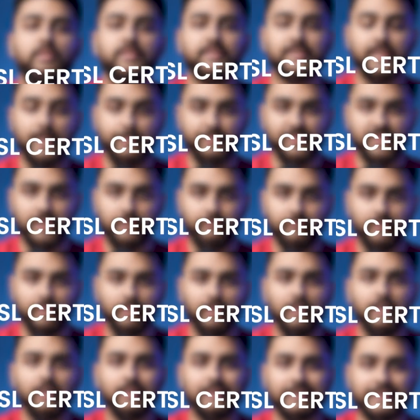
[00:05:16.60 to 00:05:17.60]
Step seven.
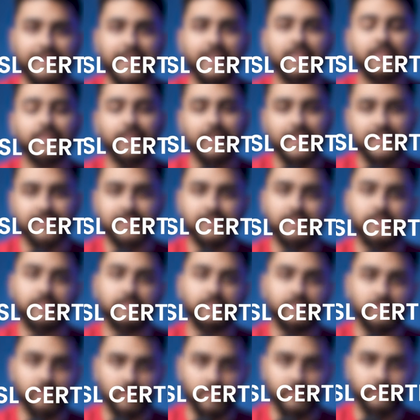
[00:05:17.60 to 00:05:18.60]
Get S S
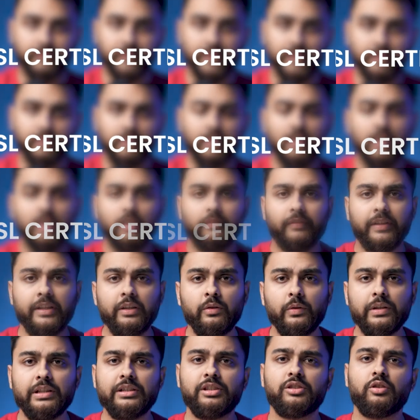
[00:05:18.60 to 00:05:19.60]
L certificate. When
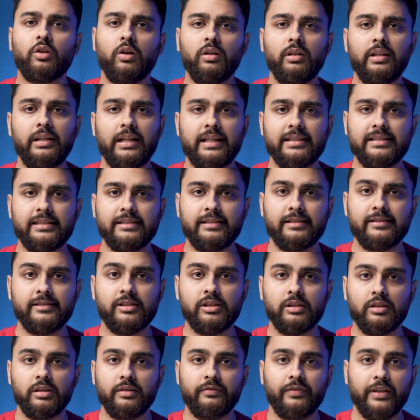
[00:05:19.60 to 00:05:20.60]
you install an S S L
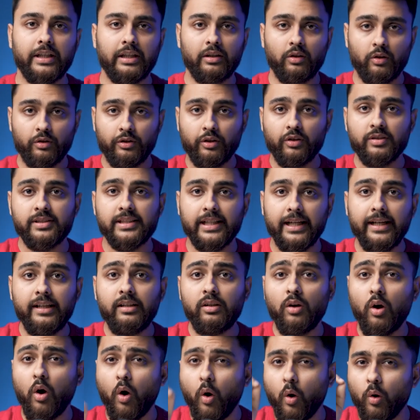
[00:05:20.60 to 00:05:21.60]
certificate on your
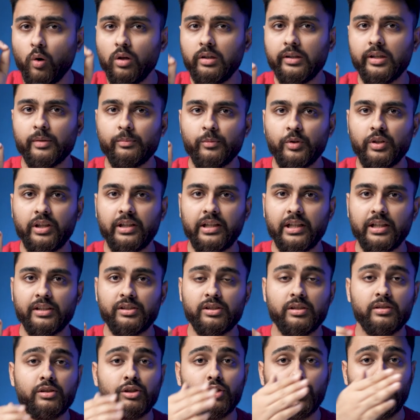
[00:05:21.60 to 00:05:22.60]
site, all
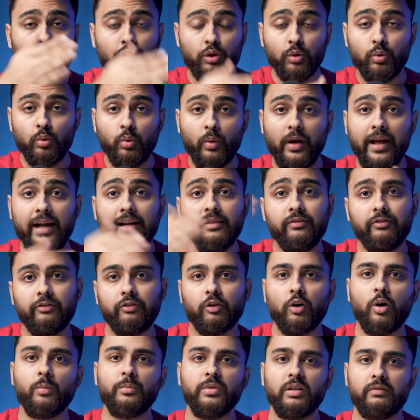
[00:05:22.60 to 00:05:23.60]
communications to and
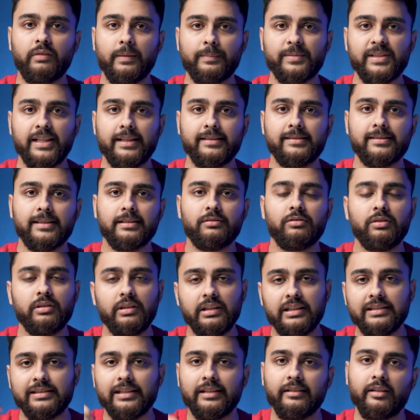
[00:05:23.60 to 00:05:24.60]
from your website server
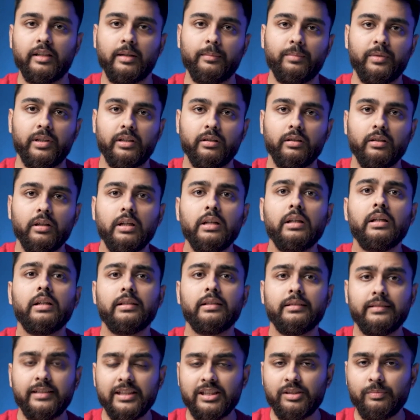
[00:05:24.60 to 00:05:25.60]
is encrypted.
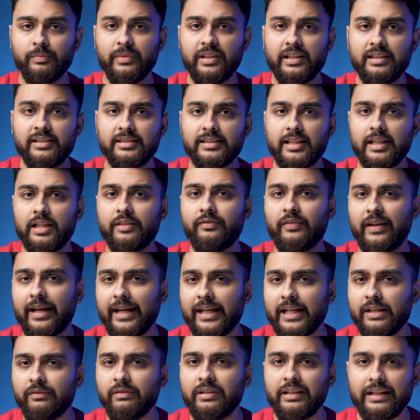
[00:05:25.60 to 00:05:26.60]
This means that if
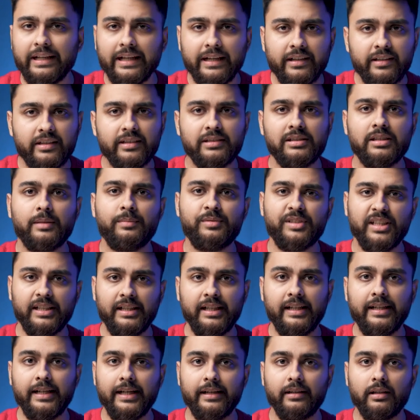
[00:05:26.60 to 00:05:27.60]
anyone intercepts
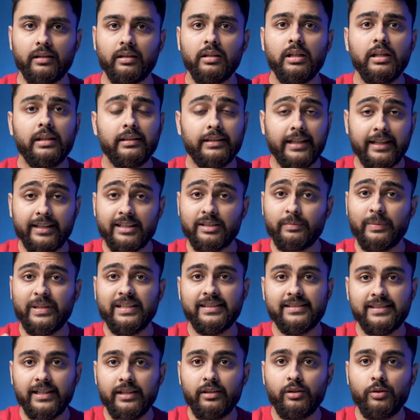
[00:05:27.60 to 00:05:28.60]
any data that is
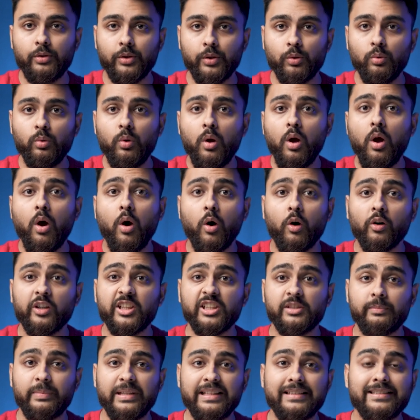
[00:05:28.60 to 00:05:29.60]
being sent to you or
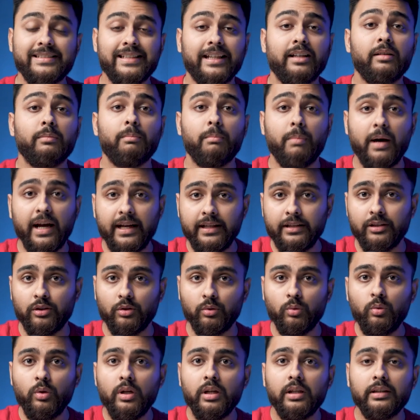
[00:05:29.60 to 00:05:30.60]
is being sent by
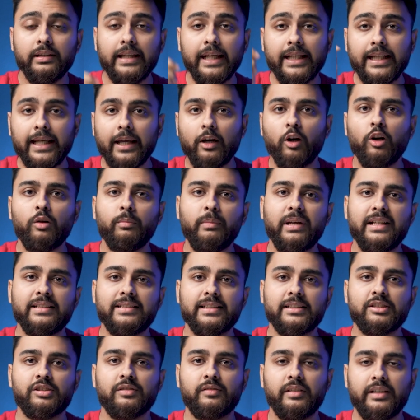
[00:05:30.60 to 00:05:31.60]
you, they cannot make
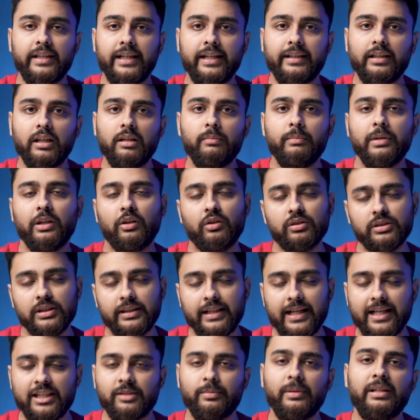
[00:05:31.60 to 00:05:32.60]
sense of the data because
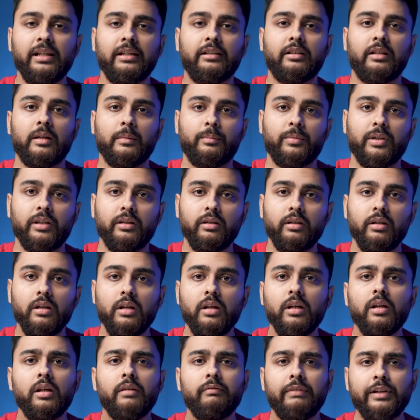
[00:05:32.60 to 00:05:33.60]
it has been encrypted.
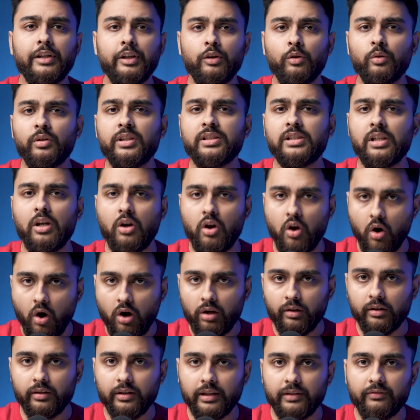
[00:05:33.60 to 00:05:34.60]
When you notice a
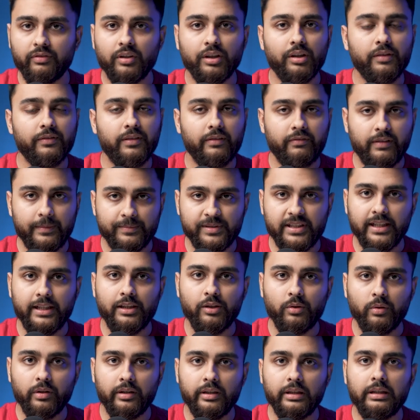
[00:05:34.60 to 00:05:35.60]
lock in front of the
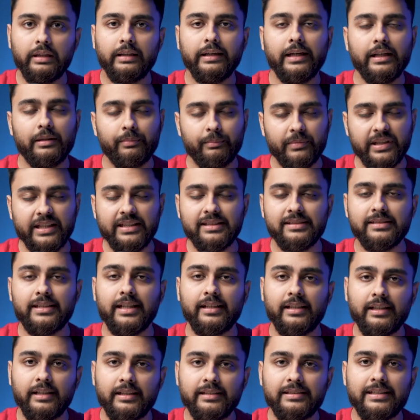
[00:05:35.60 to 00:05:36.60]
website U R L, it means
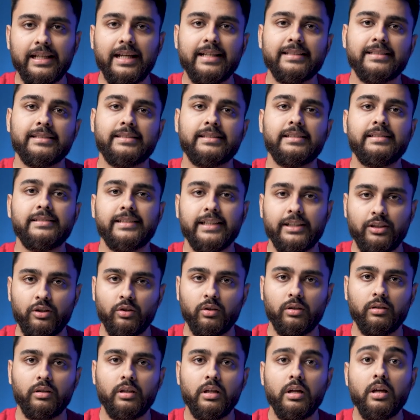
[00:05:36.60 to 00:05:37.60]
that it is S S L
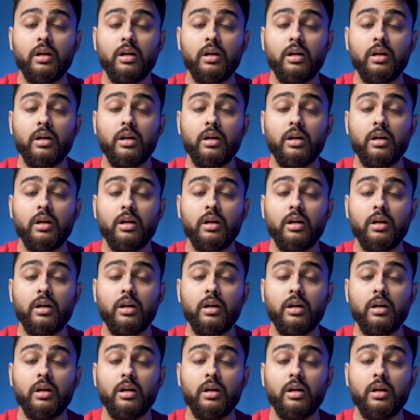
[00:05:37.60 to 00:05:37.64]
secure.